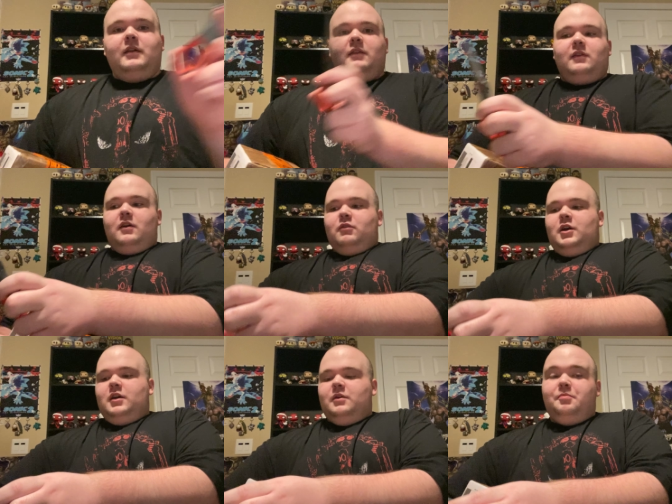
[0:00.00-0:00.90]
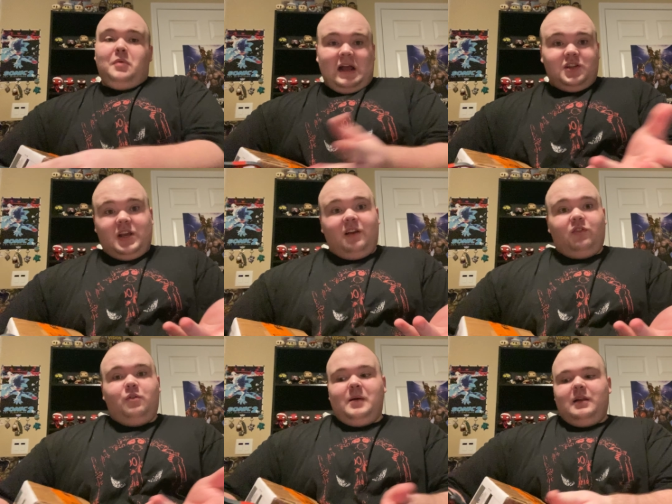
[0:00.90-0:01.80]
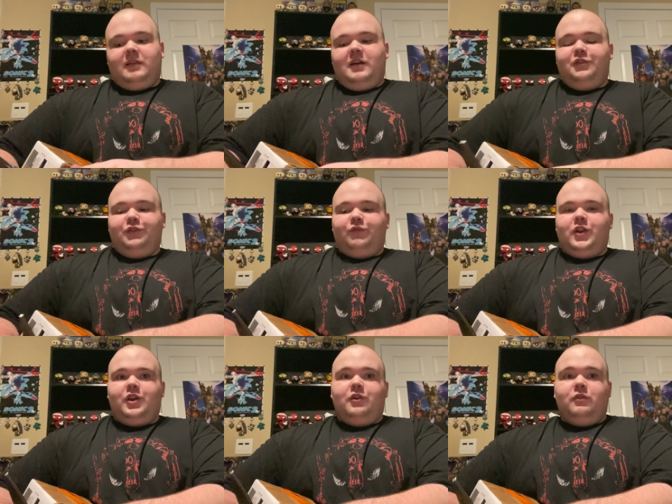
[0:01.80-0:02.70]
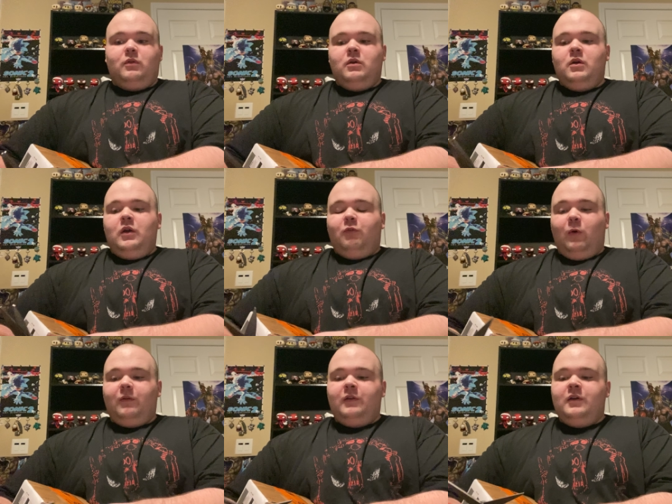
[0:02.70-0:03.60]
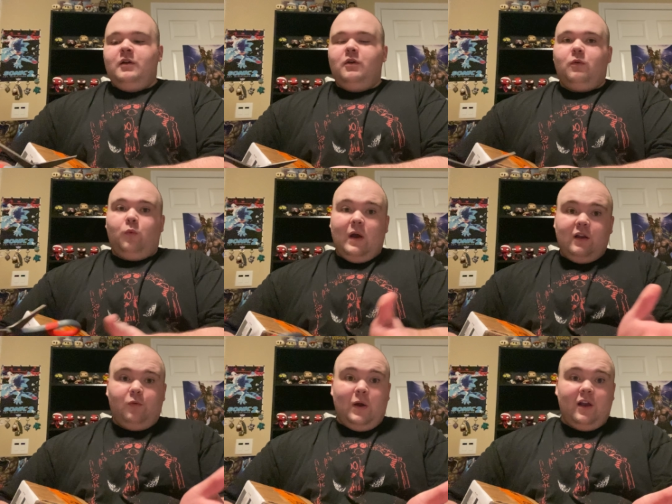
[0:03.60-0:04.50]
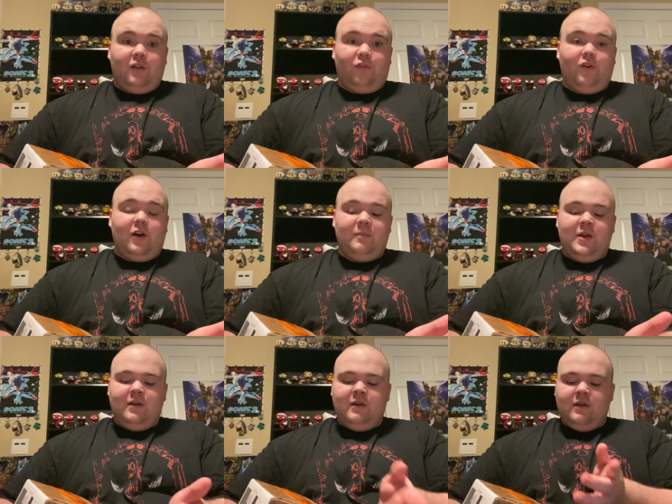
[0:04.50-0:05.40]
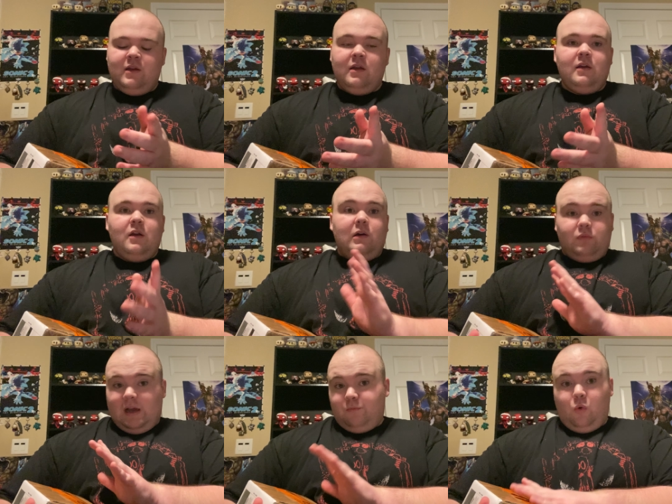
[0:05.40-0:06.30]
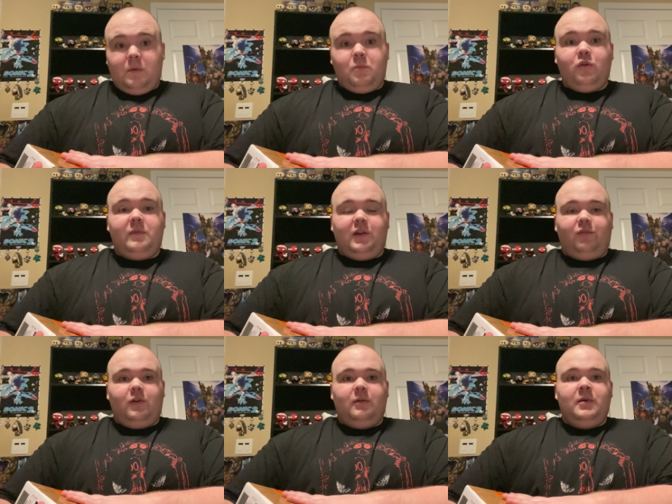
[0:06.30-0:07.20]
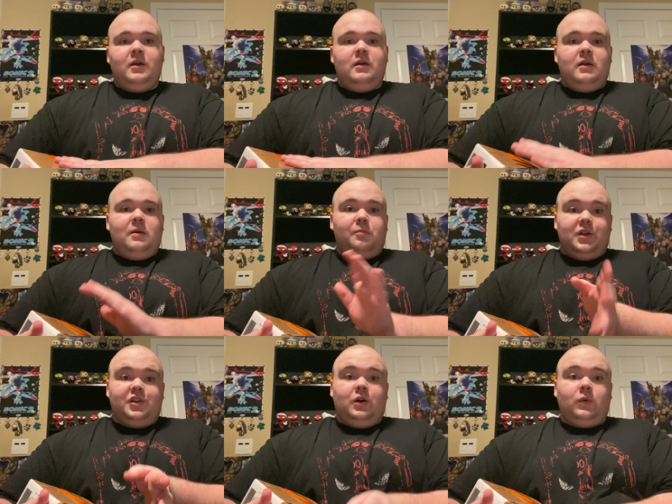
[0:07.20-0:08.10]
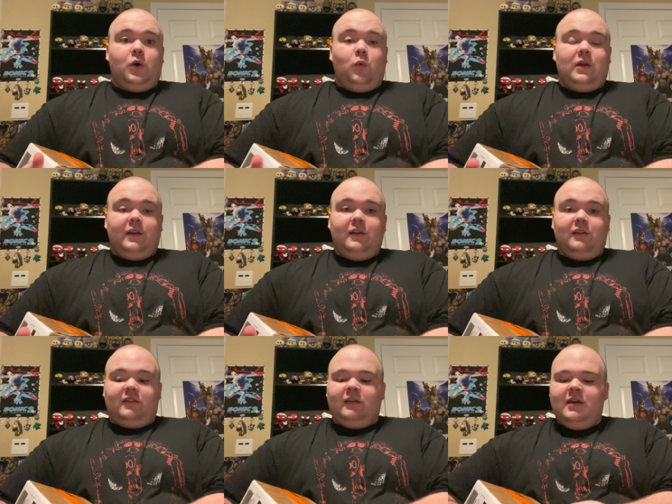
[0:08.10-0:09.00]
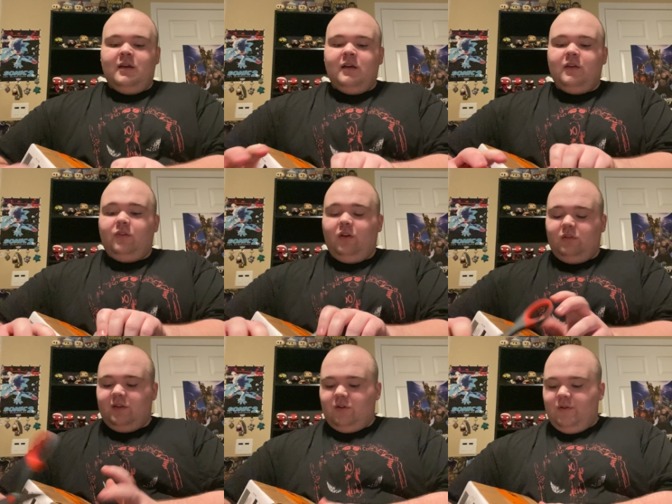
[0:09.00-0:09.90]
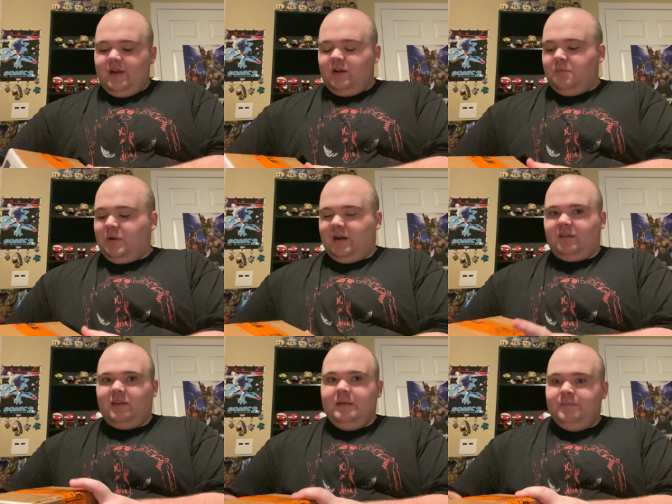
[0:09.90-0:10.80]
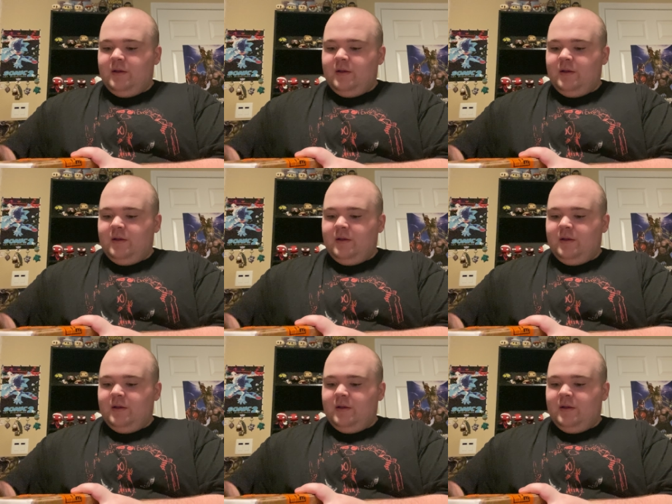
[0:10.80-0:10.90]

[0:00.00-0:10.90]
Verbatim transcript: So, as you guys know by the title of this video, one, when, where it's from, like what movie it's from, but you don't know what it is. So let's go ahead and unbox it.